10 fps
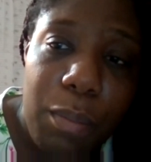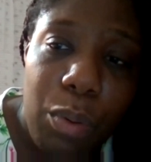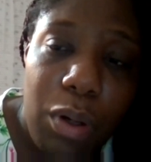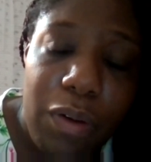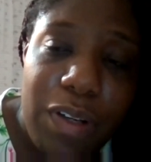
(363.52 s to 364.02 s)

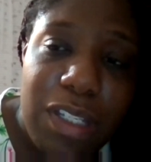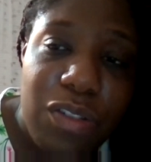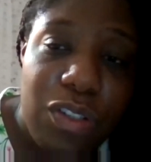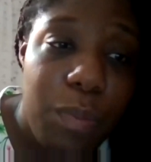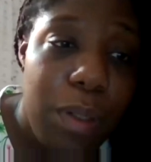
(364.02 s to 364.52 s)
Board of
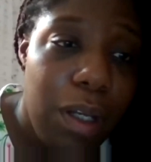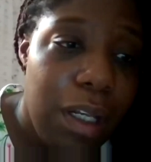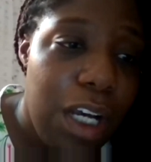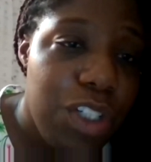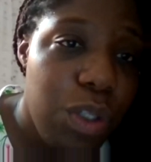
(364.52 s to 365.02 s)
Assessors Appeal
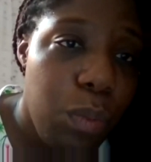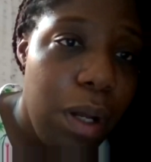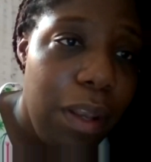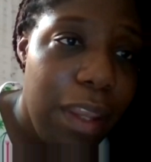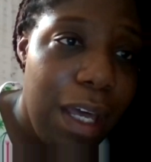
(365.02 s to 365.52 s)
and actually
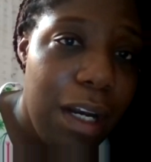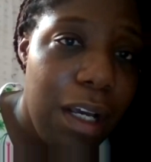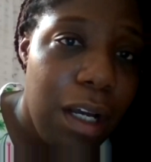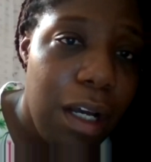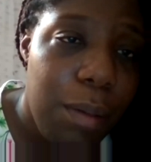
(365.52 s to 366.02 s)
won that
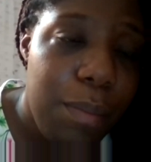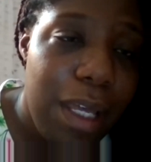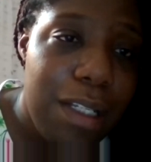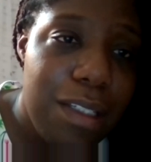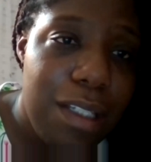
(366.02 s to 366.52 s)

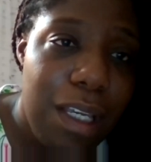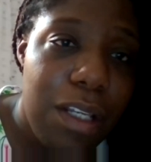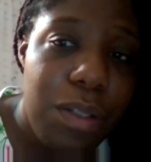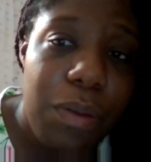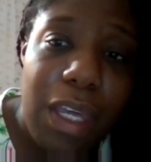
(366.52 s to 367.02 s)
seat.
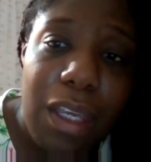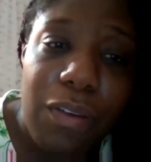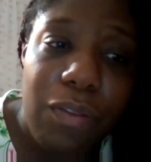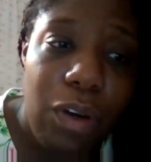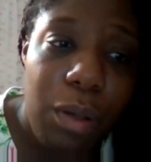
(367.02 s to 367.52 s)
So thank
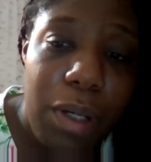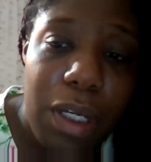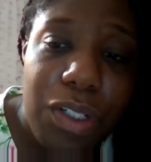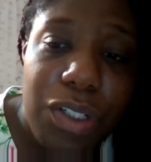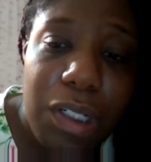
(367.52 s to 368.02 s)
you very
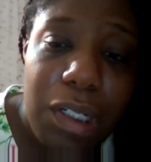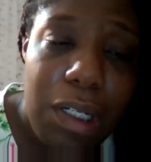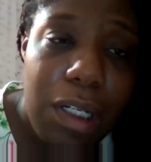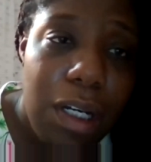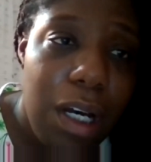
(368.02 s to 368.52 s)
much
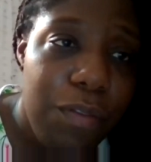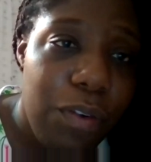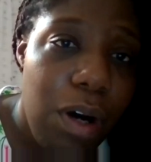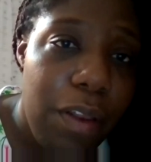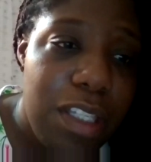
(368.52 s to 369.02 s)

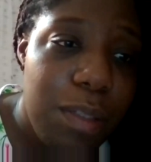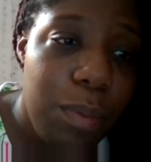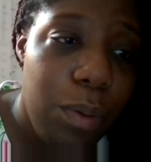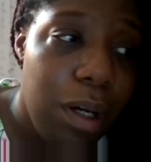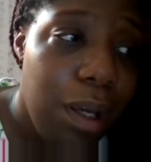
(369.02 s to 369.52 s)
for all that
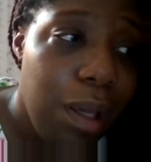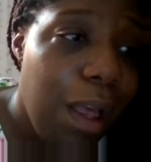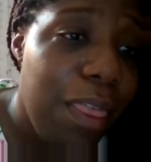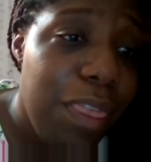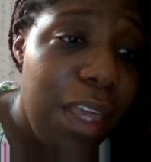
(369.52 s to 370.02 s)
support.
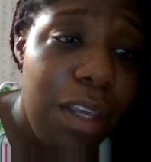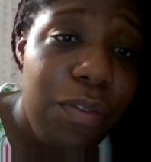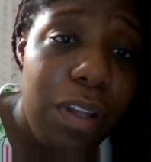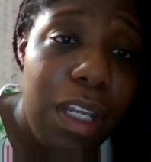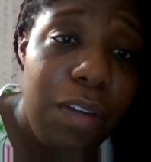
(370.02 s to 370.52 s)
And thank you
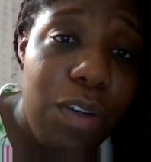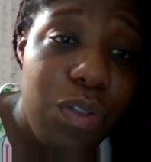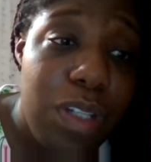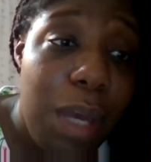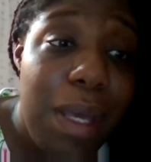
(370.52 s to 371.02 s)
for the
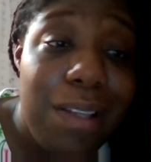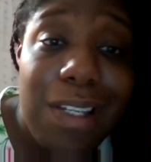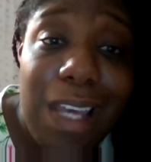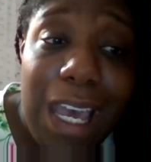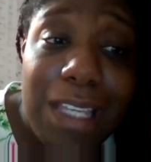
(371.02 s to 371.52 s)
individuals I met
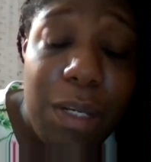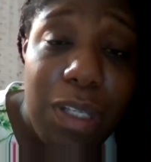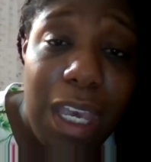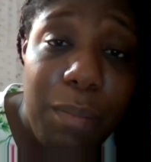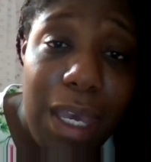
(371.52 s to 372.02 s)
today as I was
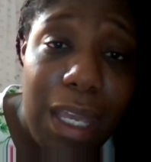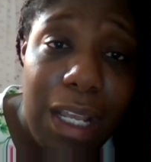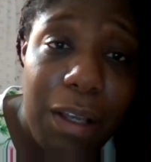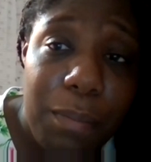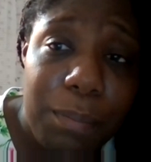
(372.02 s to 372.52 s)

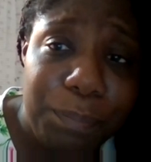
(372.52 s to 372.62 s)
campaigning,